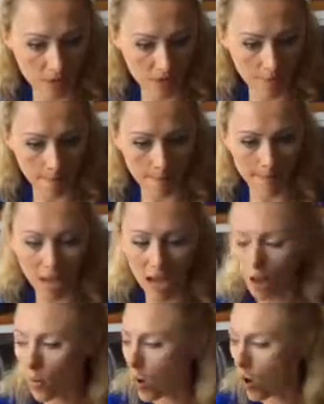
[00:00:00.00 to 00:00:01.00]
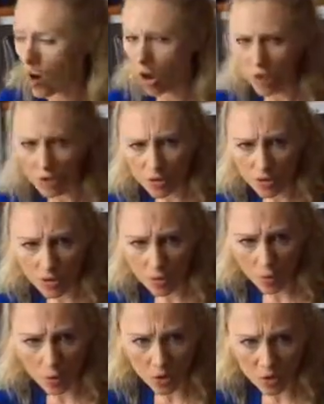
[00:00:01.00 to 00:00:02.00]
them. How hard
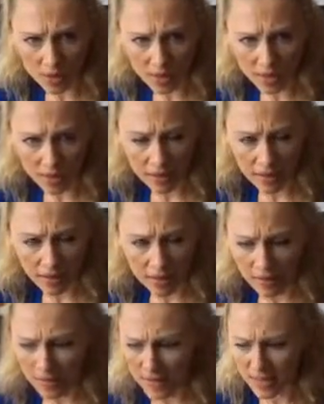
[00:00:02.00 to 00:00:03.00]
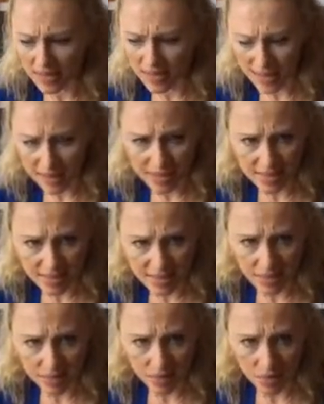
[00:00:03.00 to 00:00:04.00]
they're working, the
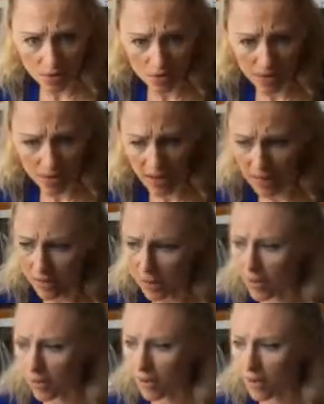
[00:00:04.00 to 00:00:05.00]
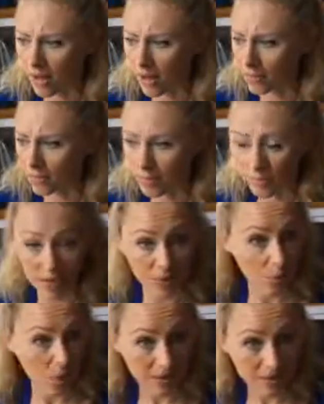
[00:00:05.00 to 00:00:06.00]
intensity, okay?
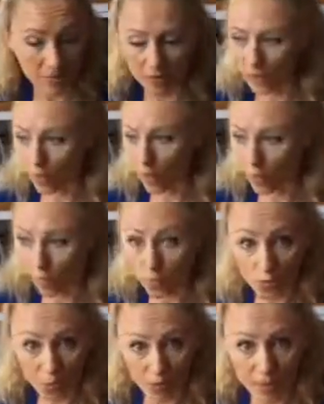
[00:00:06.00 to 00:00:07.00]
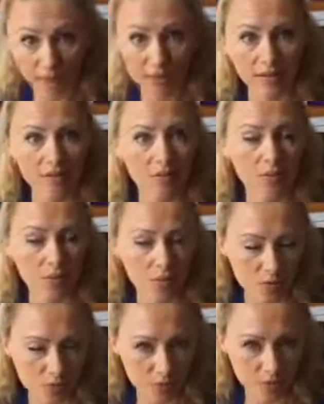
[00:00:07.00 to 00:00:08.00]
Like weightlifting or running,
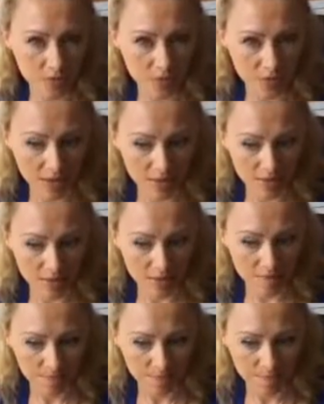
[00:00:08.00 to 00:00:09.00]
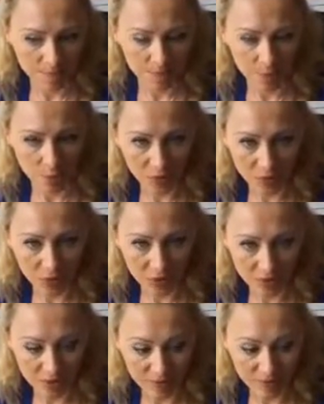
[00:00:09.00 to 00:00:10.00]
those sorts of things. Okay,
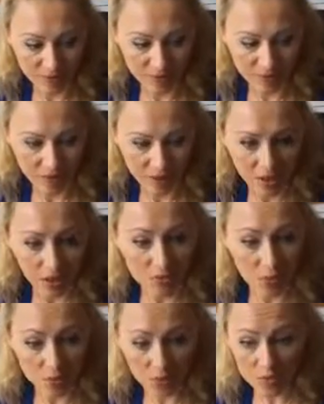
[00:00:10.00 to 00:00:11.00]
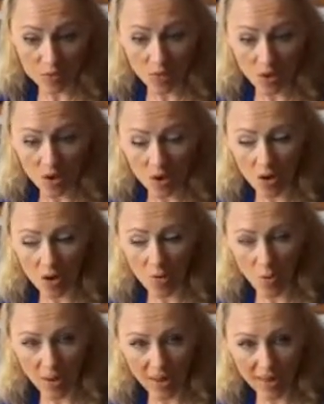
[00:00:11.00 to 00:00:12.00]
good. So those are all
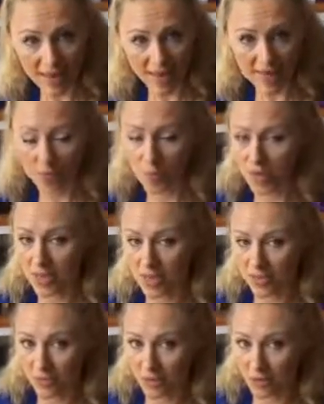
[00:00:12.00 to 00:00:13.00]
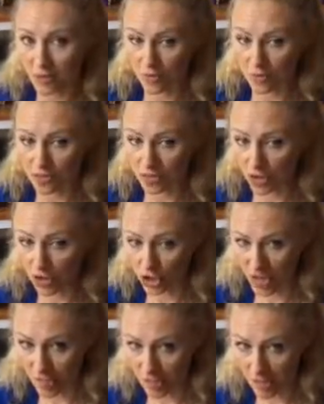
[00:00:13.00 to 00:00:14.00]
ways that we can use
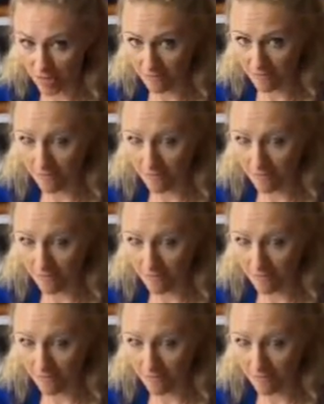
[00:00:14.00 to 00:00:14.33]
shaping